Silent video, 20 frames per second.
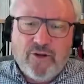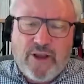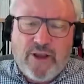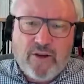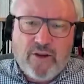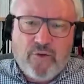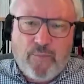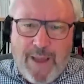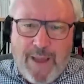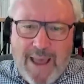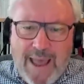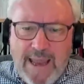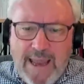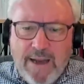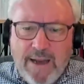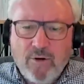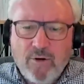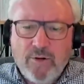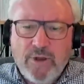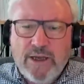tax
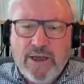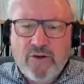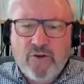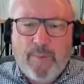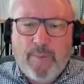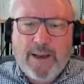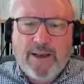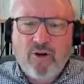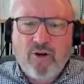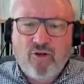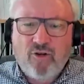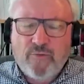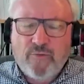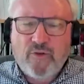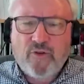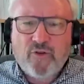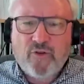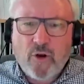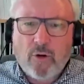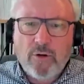paid on the expenditure for
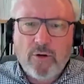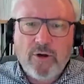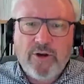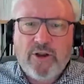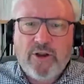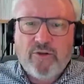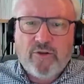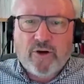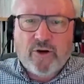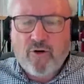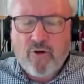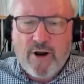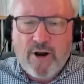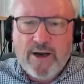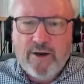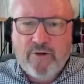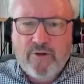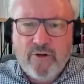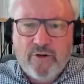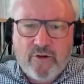Scotland isn't
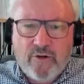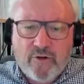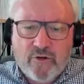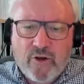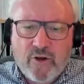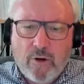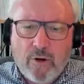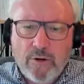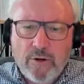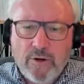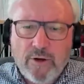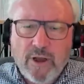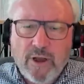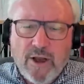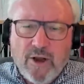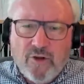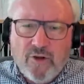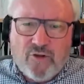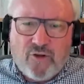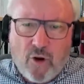credited to Scotland.
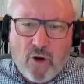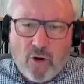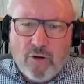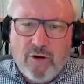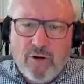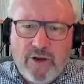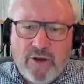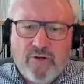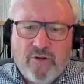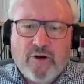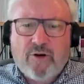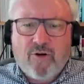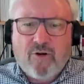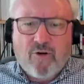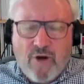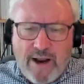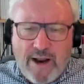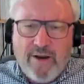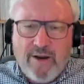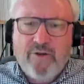Scotland isn't
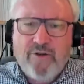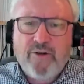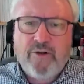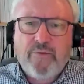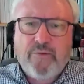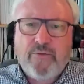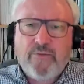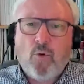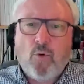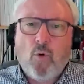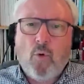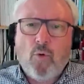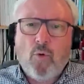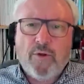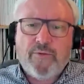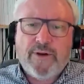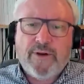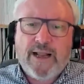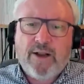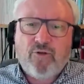credited for all the
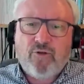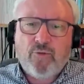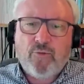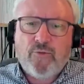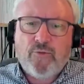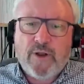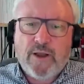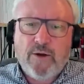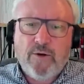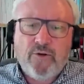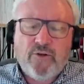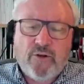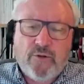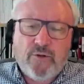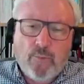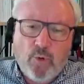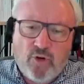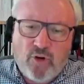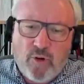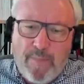financial flows
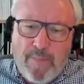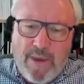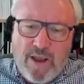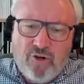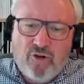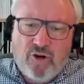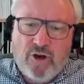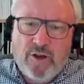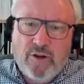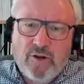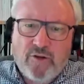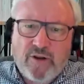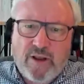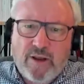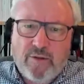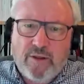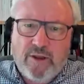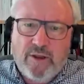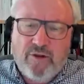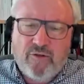which are measured in the
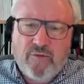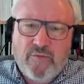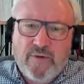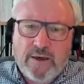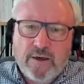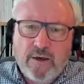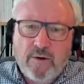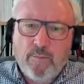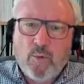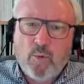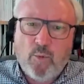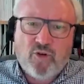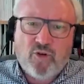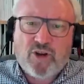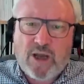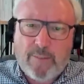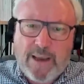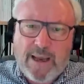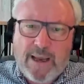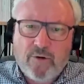southeast of England, but which
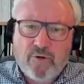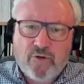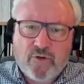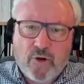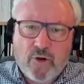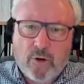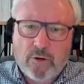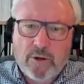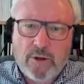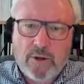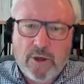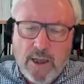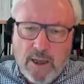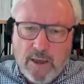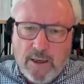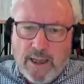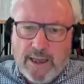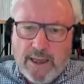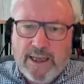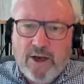come out of Scotland,
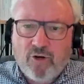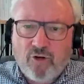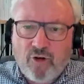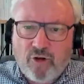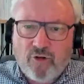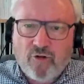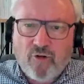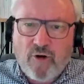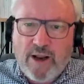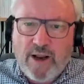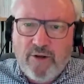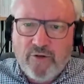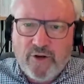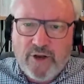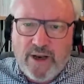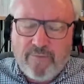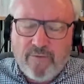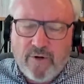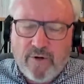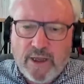like interest rents
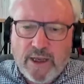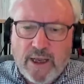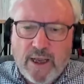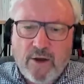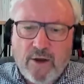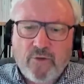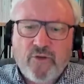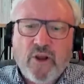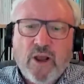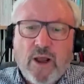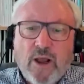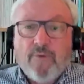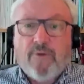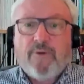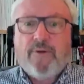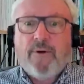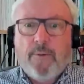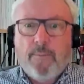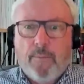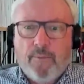and everything else,
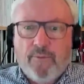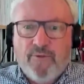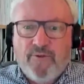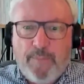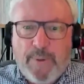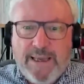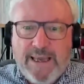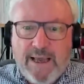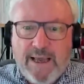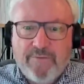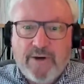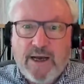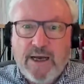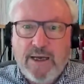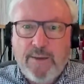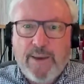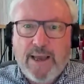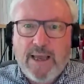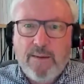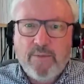
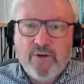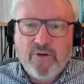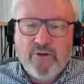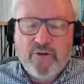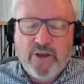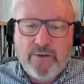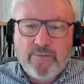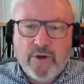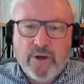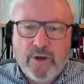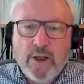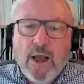PFI payments even.